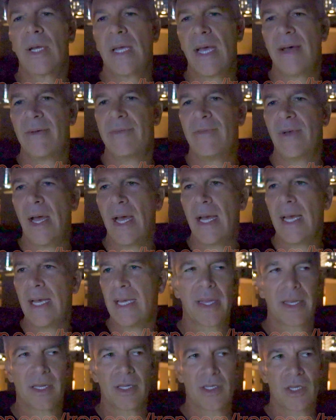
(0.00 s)

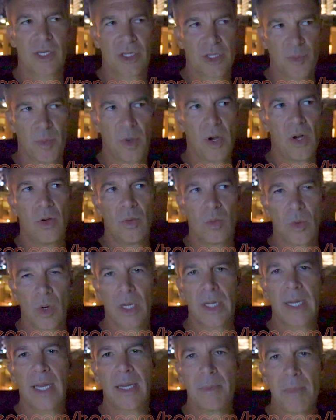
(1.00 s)
Cafe. It's a small
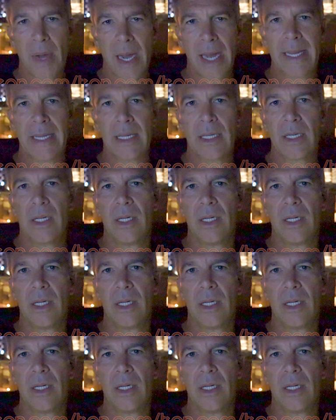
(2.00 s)
working mic.